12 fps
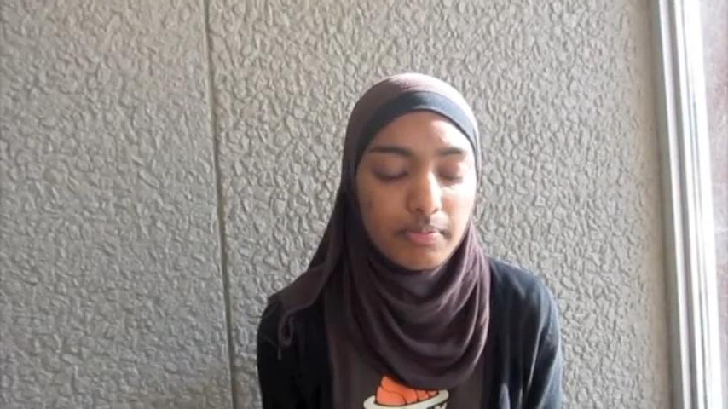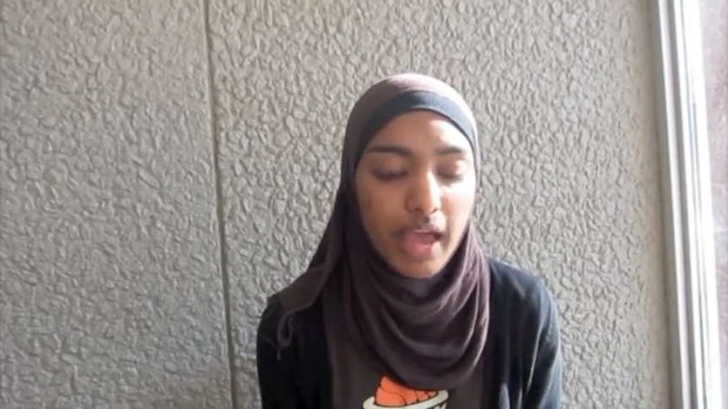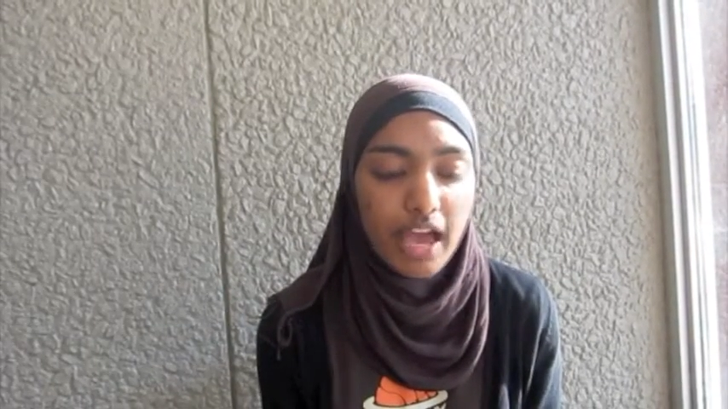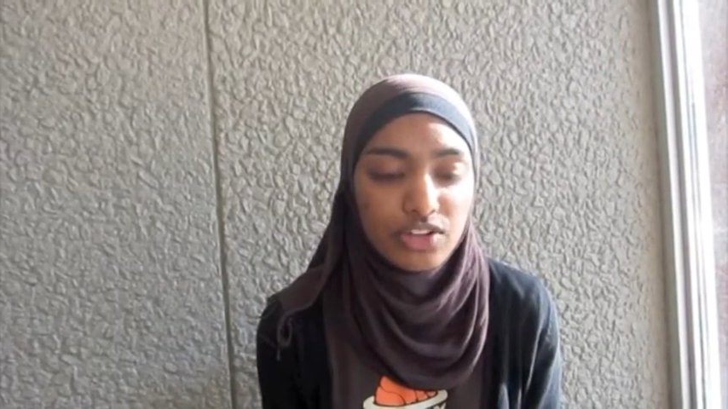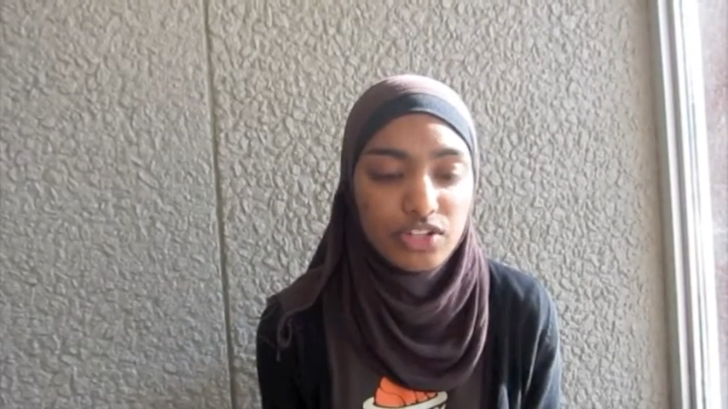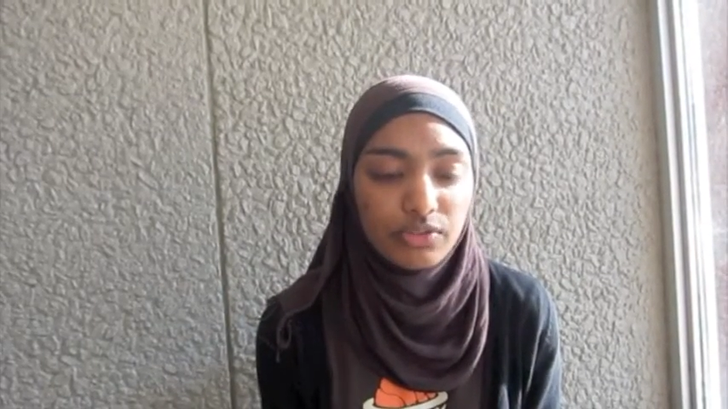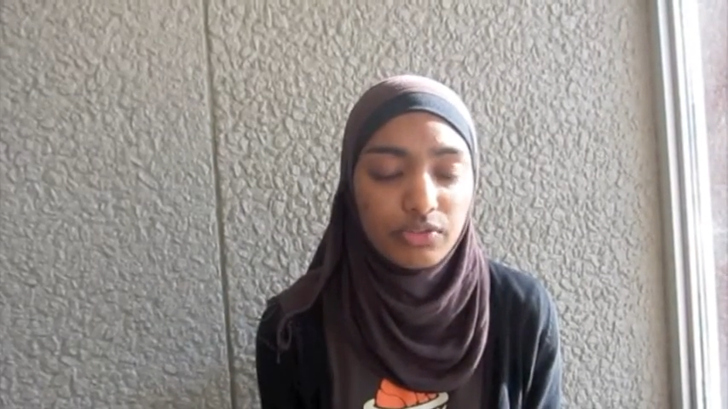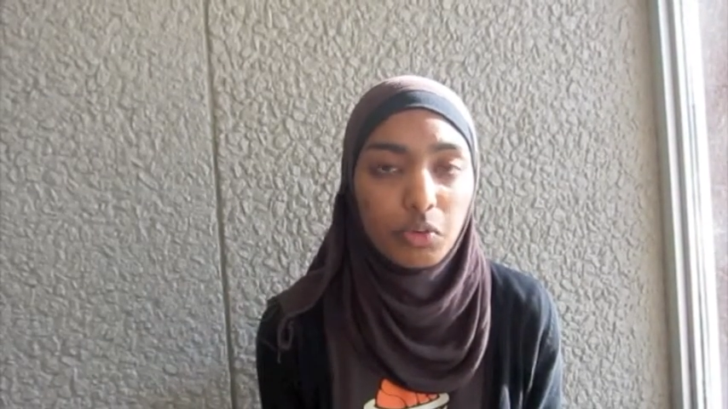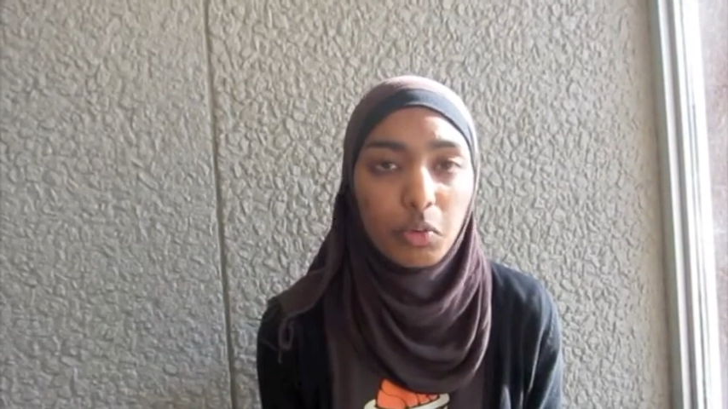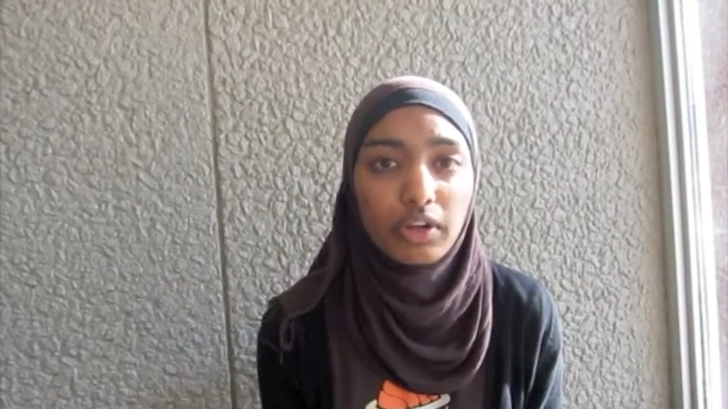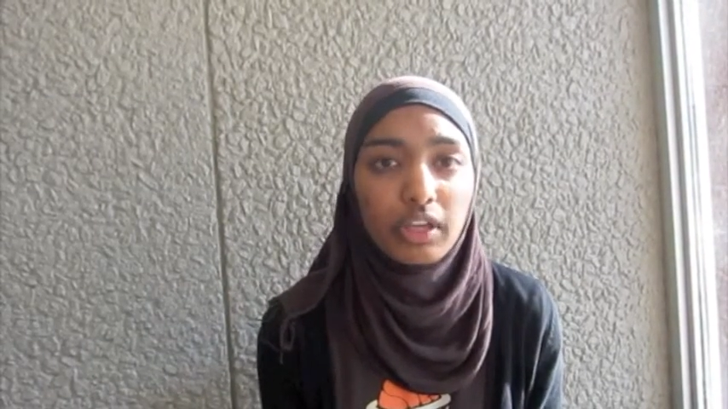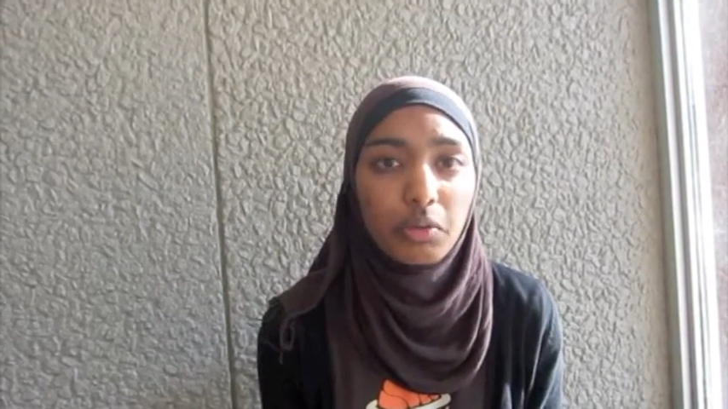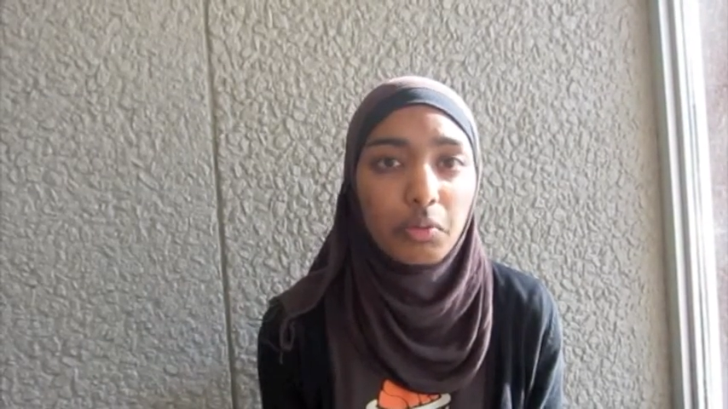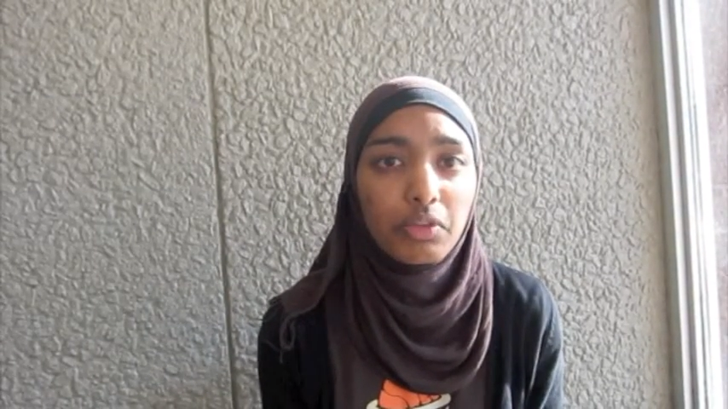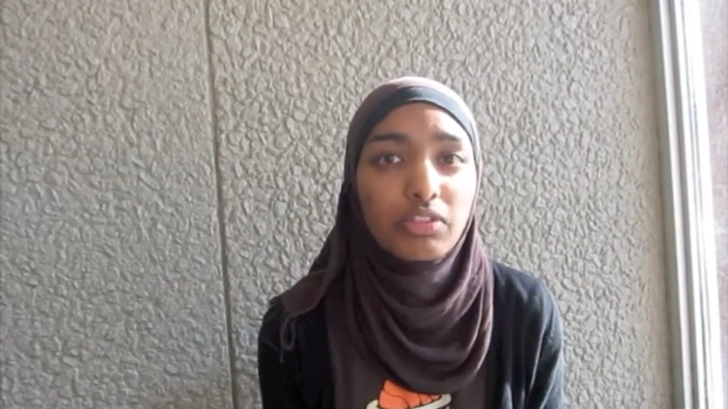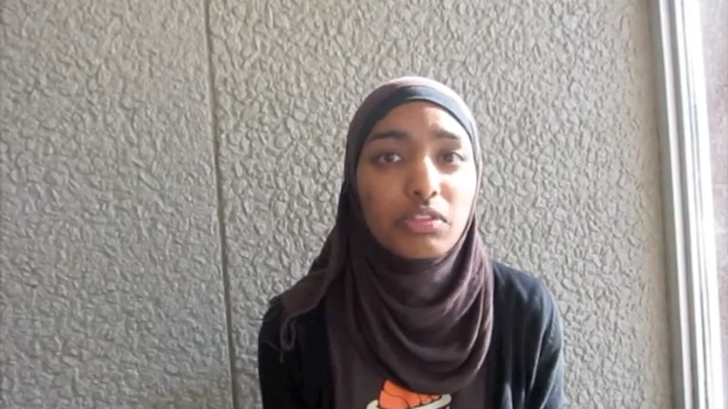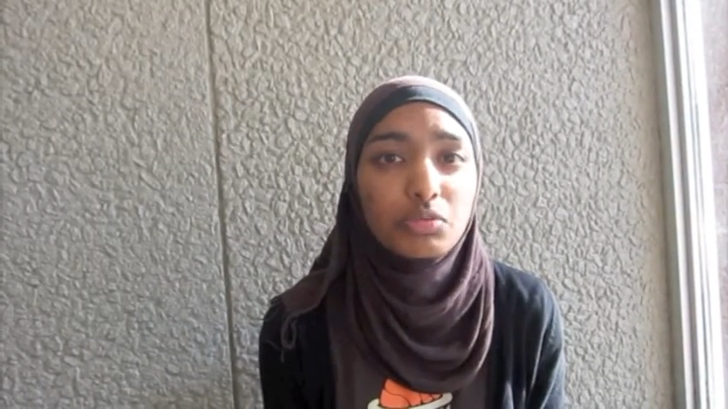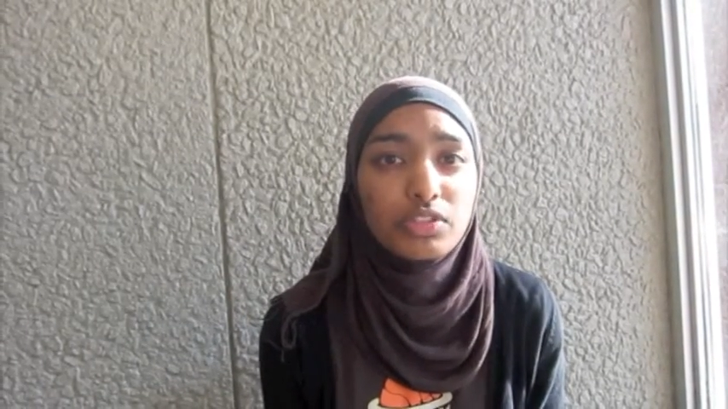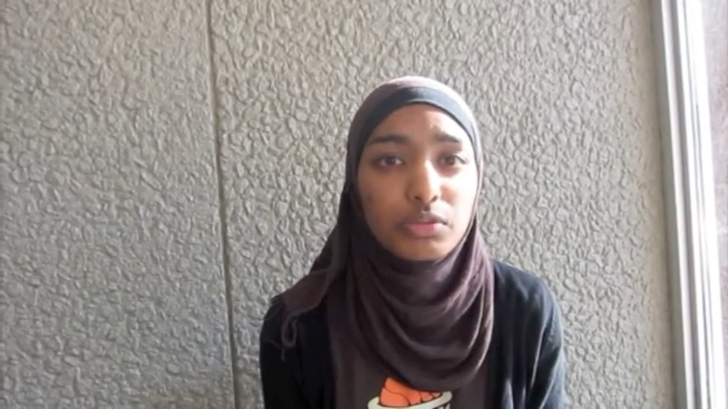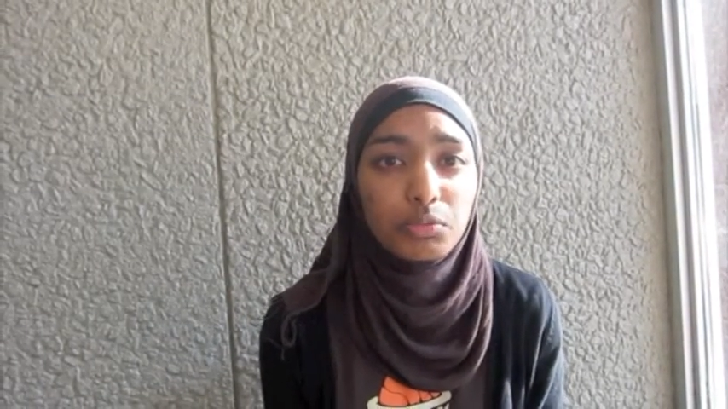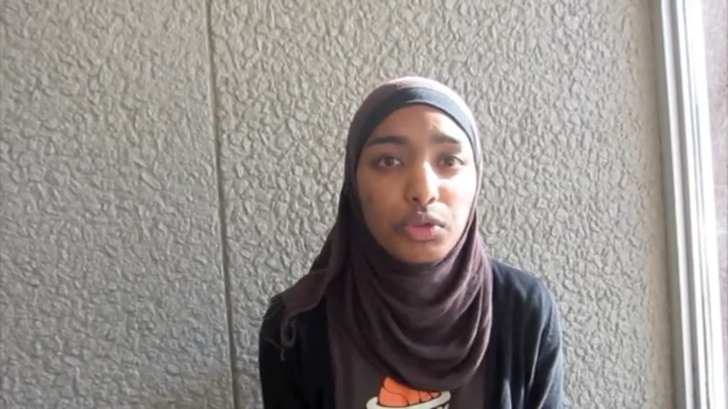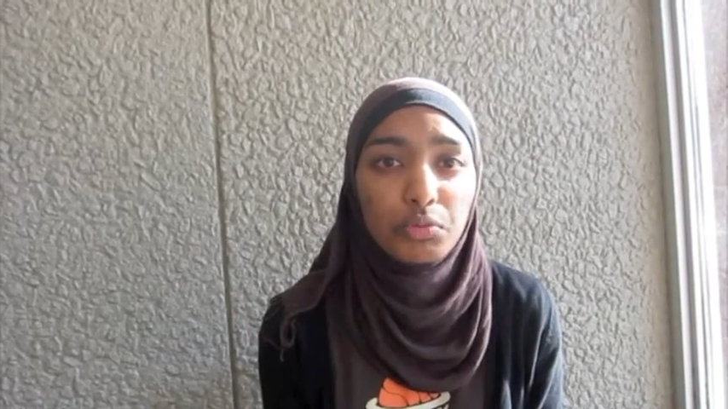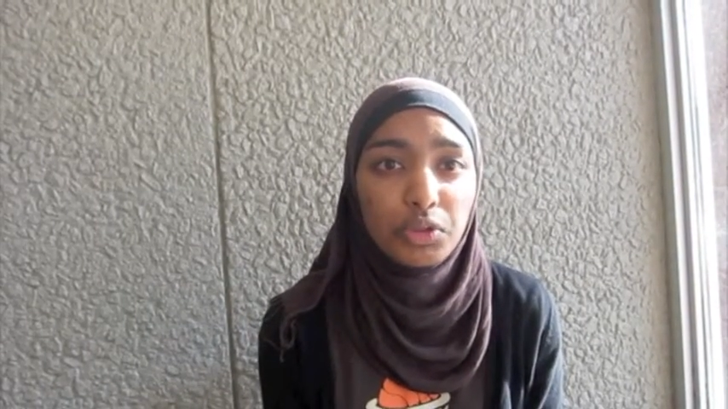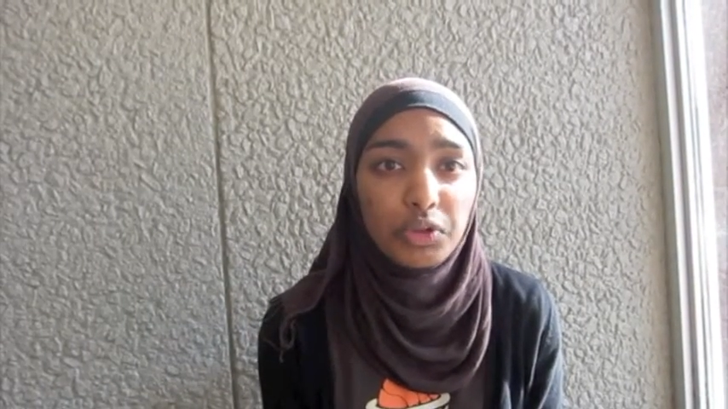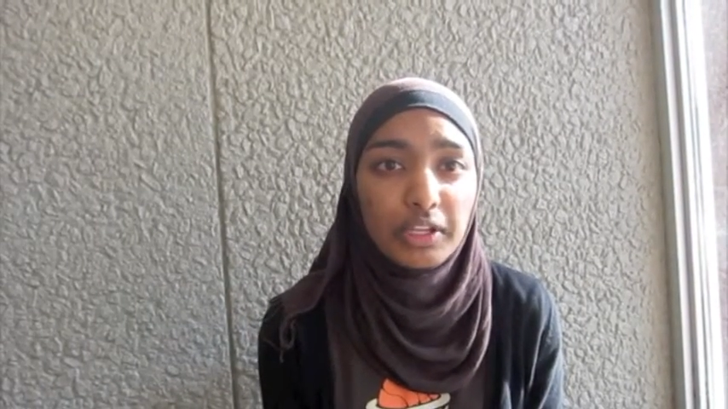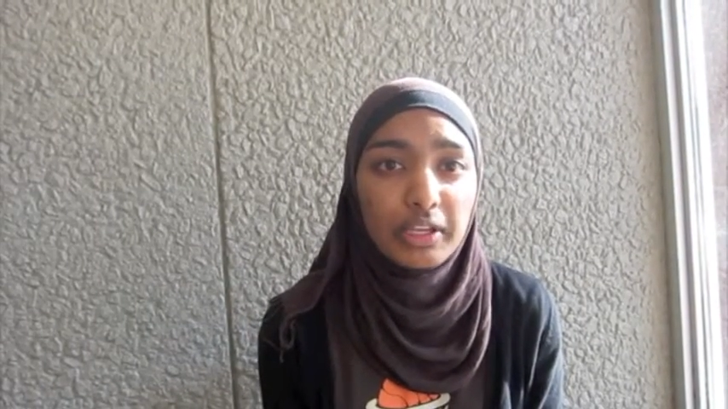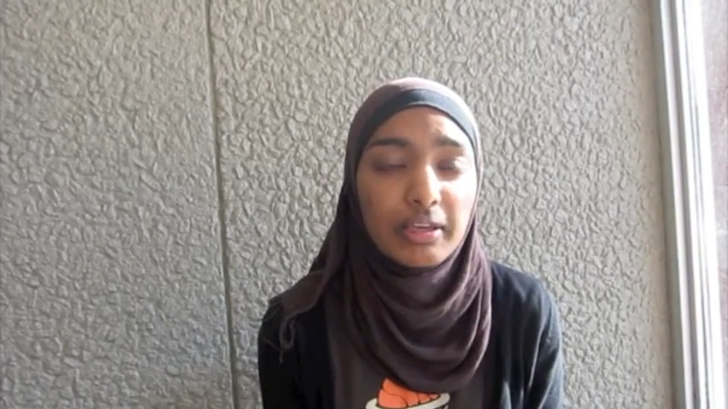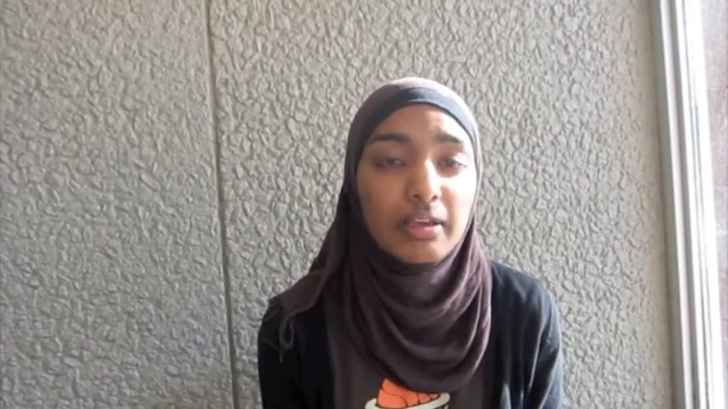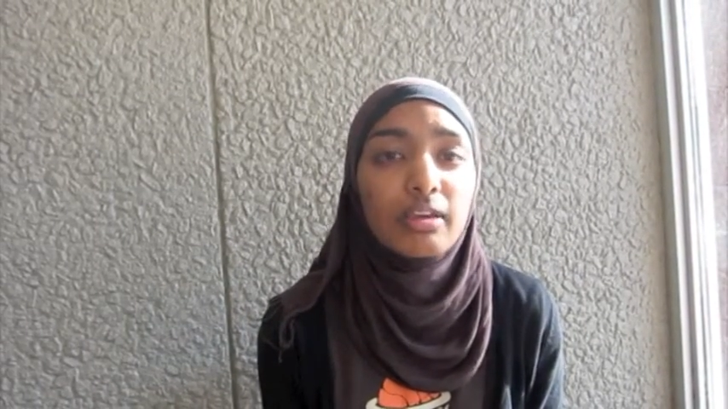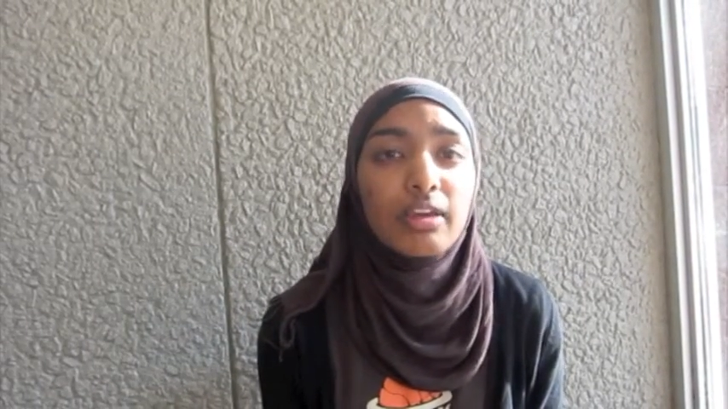passion for working with the Muslim community